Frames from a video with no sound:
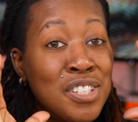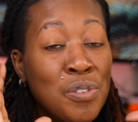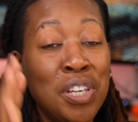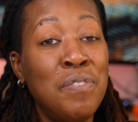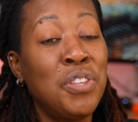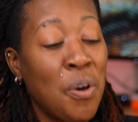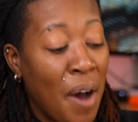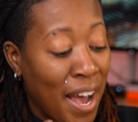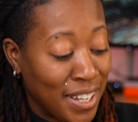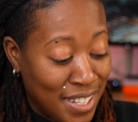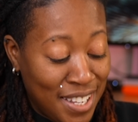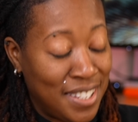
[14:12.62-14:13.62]
So even though
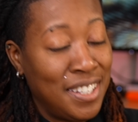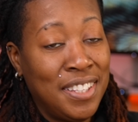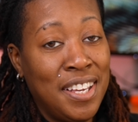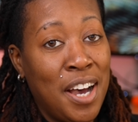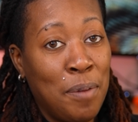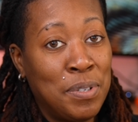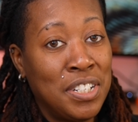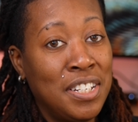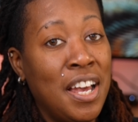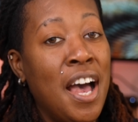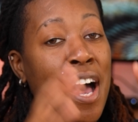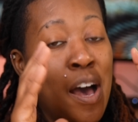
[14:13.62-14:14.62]
I can't see the
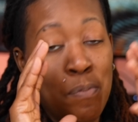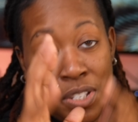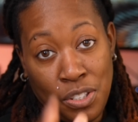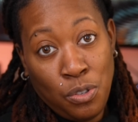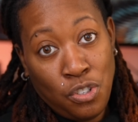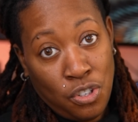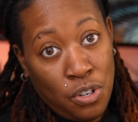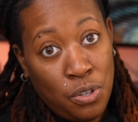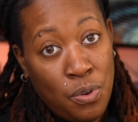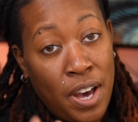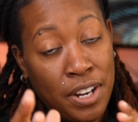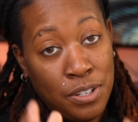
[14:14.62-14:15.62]
option, I'm gonna still show
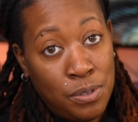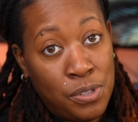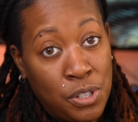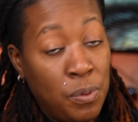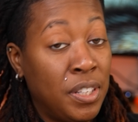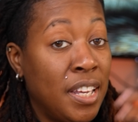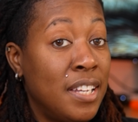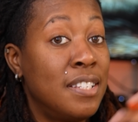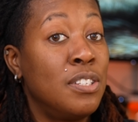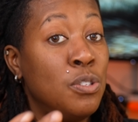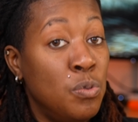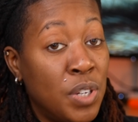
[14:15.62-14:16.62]
you how to do so in case you